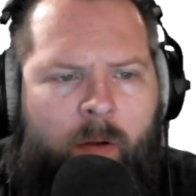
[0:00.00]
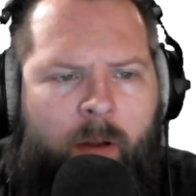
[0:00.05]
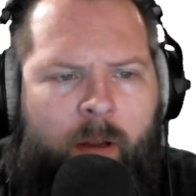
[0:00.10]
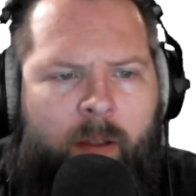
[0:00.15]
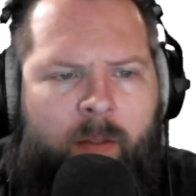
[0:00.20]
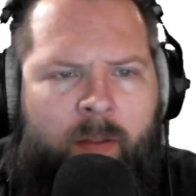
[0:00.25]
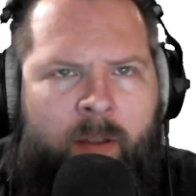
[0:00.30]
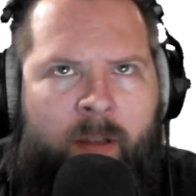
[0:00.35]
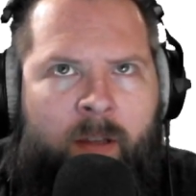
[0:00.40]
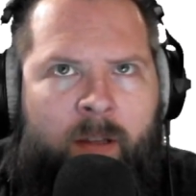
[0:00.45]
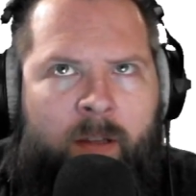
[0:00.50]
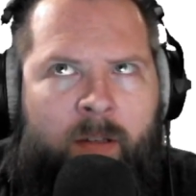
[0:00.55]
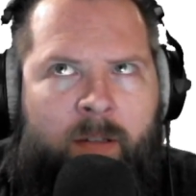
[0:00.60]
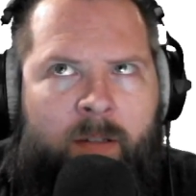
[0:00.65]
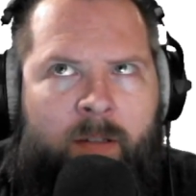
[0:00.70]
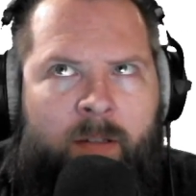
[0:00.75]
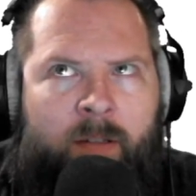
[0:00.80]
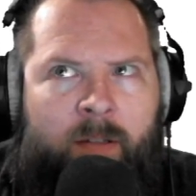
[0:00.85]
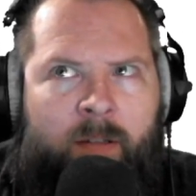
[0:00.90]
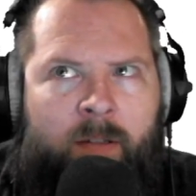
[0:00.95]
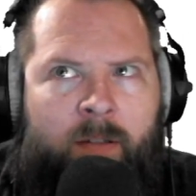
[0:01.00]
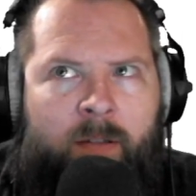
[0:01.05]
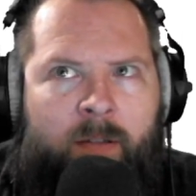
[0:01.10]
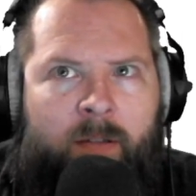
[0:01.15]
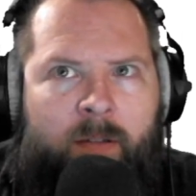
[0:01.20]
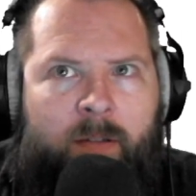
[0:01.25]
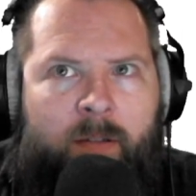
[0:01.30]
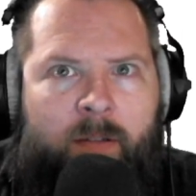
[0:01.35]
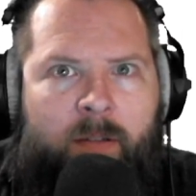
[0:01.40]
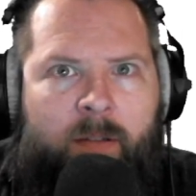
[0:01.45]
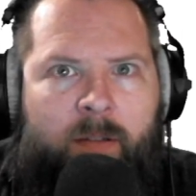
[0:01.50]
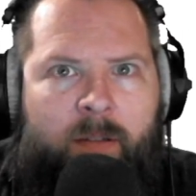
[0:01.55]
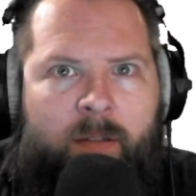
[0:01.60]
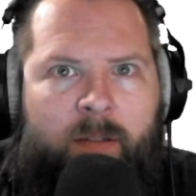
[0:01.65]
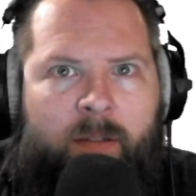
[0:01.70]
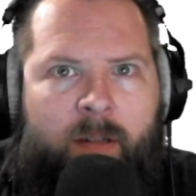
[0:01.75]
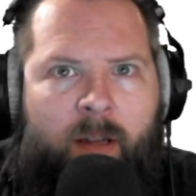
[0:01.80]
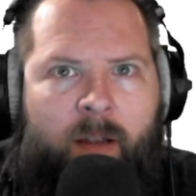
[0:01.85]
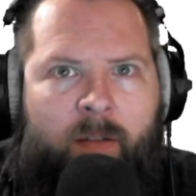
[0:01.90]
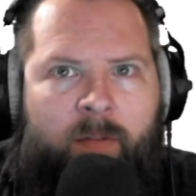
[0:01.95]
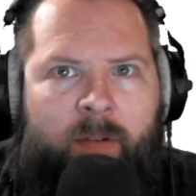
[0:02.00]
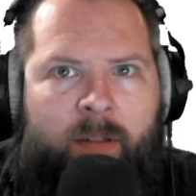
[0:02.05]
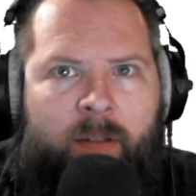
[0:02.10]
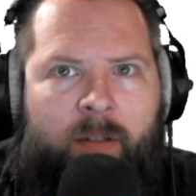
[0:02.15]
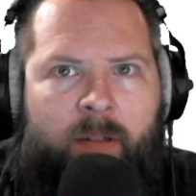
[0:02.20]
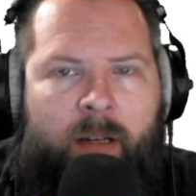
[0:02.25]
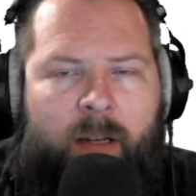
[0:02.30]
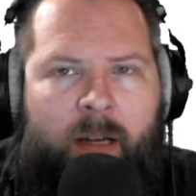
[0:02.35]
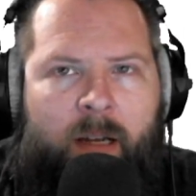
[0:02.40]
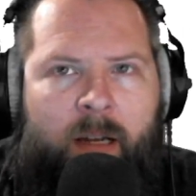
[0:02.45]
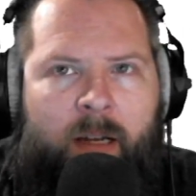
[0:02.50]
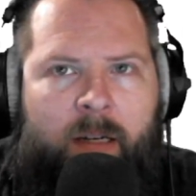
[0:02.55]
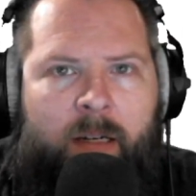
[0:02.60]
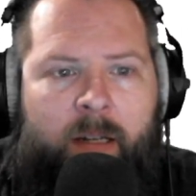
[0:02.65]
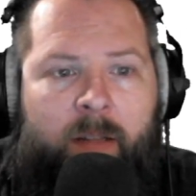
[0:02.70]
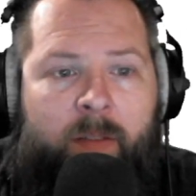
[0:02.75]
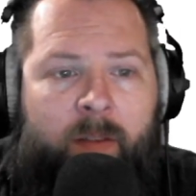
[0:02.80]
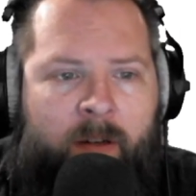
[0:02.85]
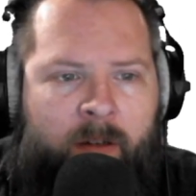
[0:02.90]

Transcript: And then 7, 8, and